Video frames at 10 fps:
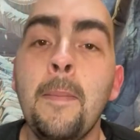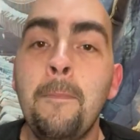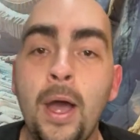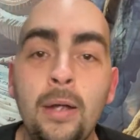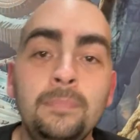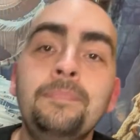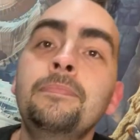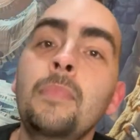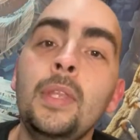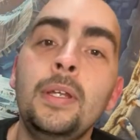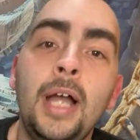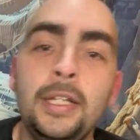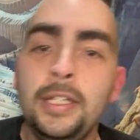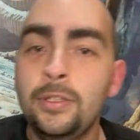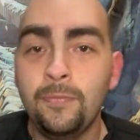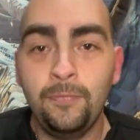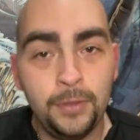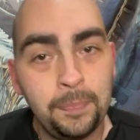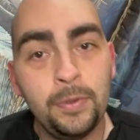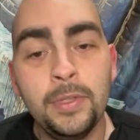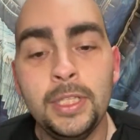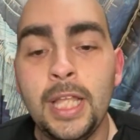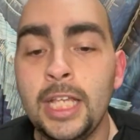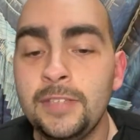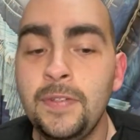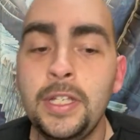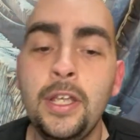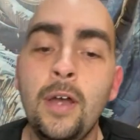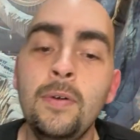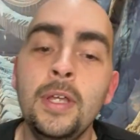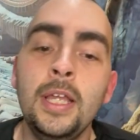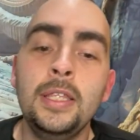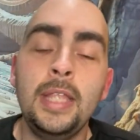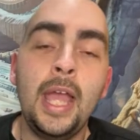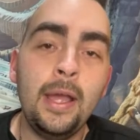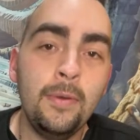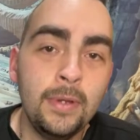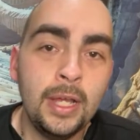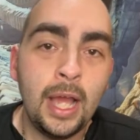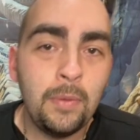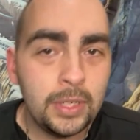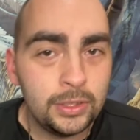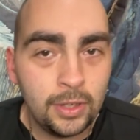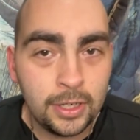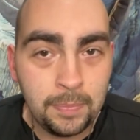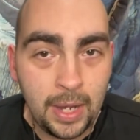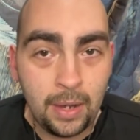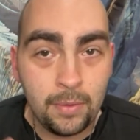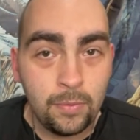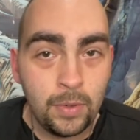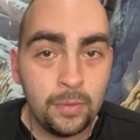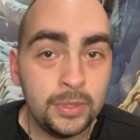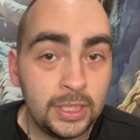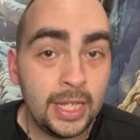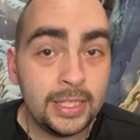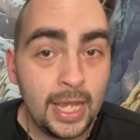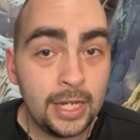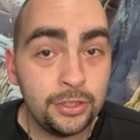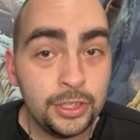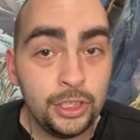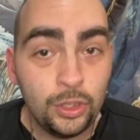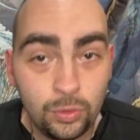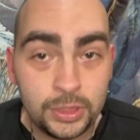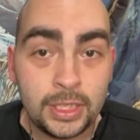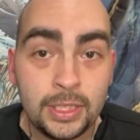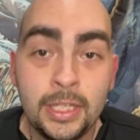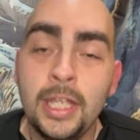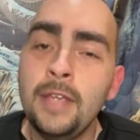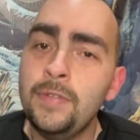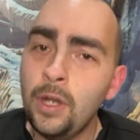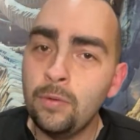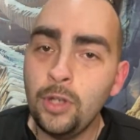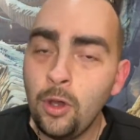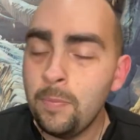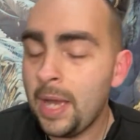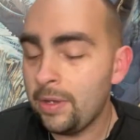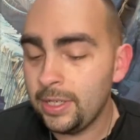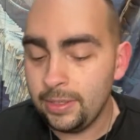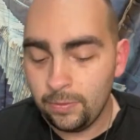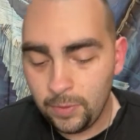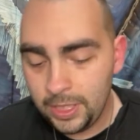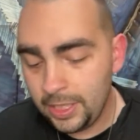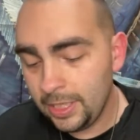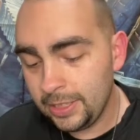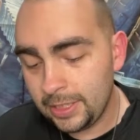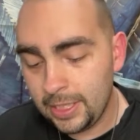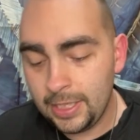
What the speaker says: But I did the flip through in the last video. Now I want to talk about what it was like to actually use it. If you don't know about it, what it is